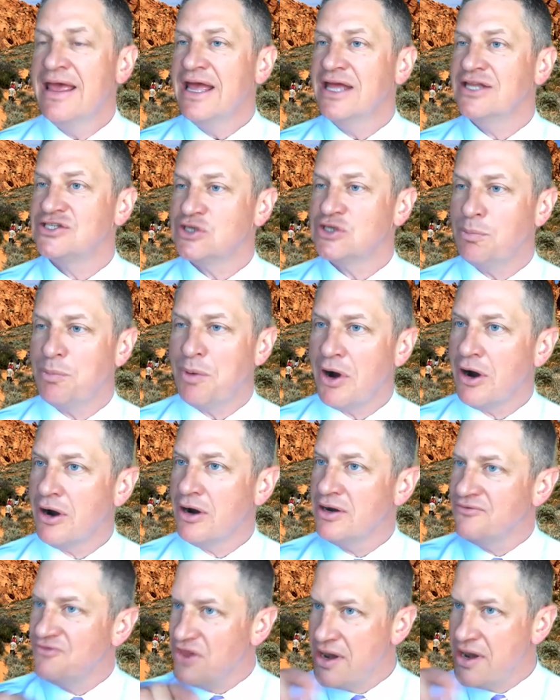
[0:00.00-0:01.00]
And so,
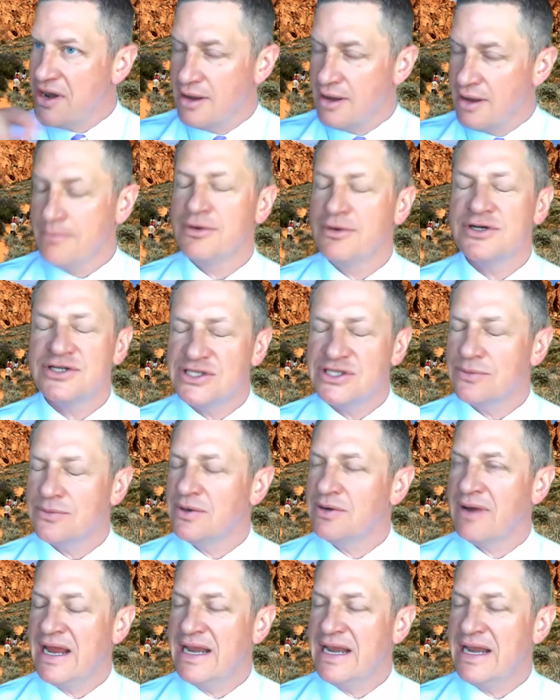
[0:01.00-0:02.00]
part of the numbers that
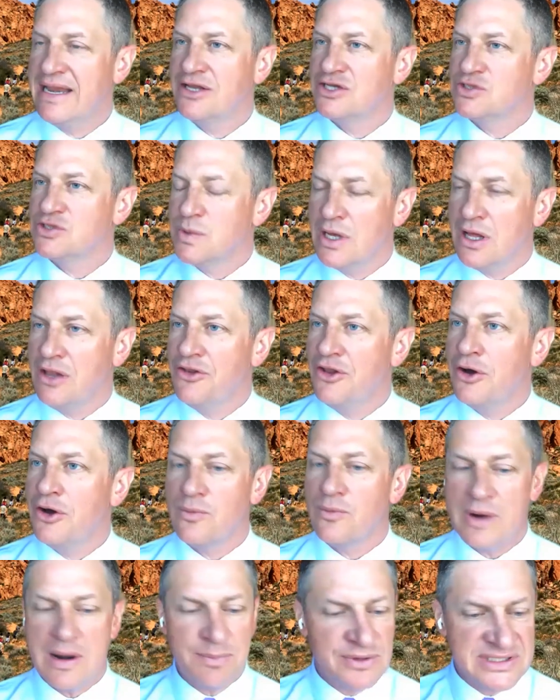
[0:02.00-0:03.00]
we write down, as we all know,
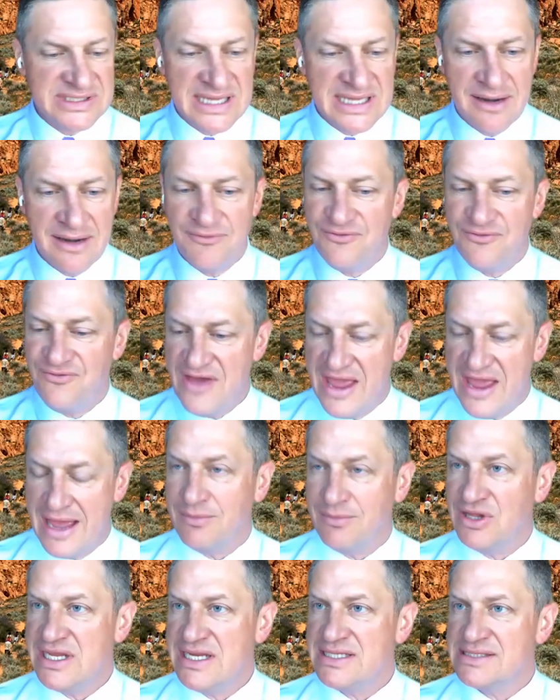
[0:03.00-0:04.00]
represent
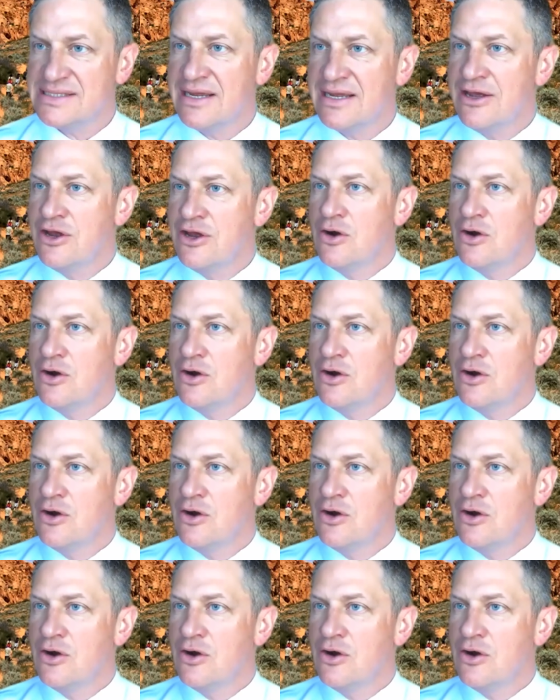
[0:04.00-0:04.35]
families,